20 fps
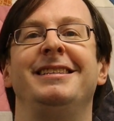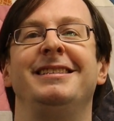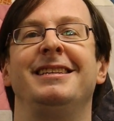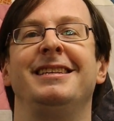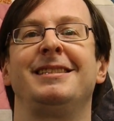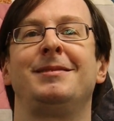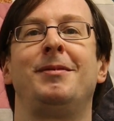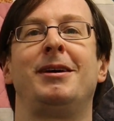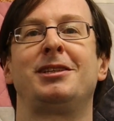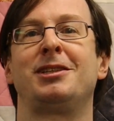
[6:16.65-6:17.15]

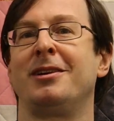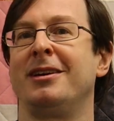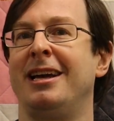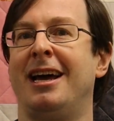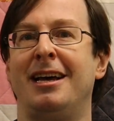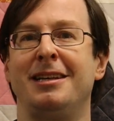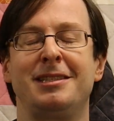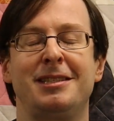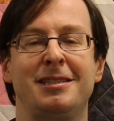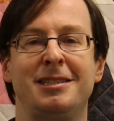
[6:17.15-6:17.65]
especially
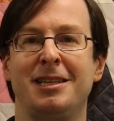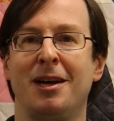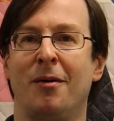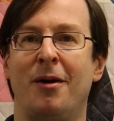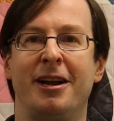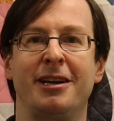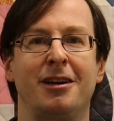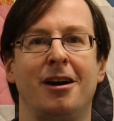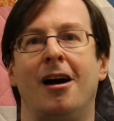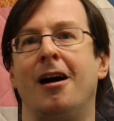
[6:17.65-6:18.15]
I sew
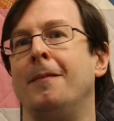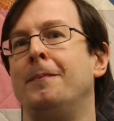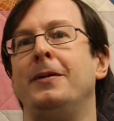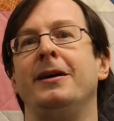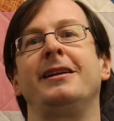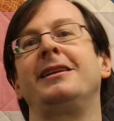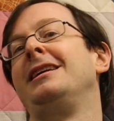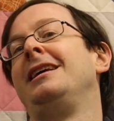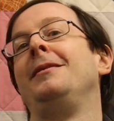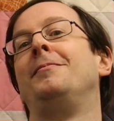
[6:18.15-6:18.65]
on
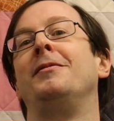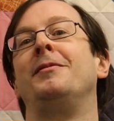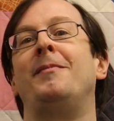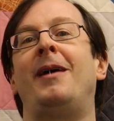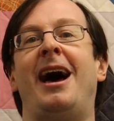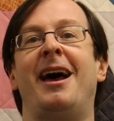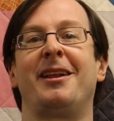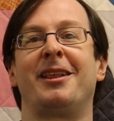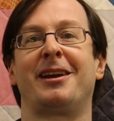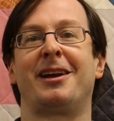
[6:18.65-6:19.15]
carpet, keeping them
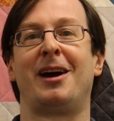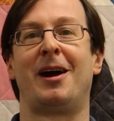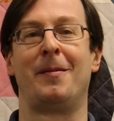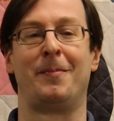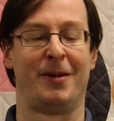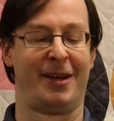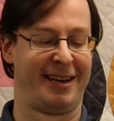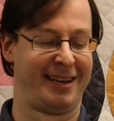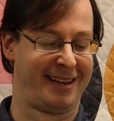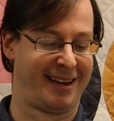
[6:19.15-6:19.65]
out of the
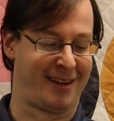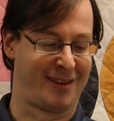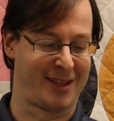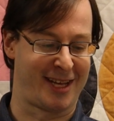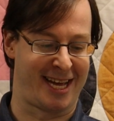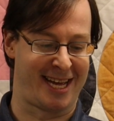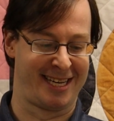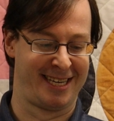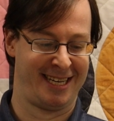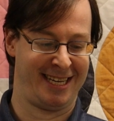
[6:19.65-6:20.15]
carpet and all
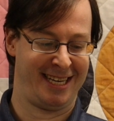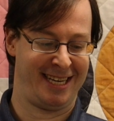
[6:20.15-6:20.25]
that.